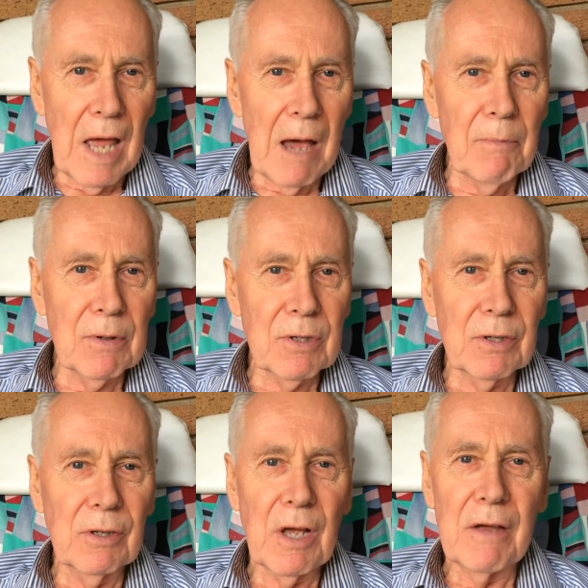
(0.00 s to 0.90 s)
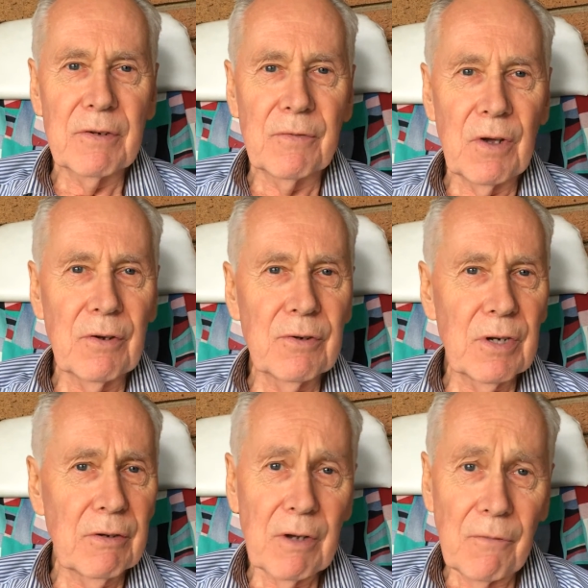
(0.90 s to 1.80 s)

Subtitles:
happens in the lives of others and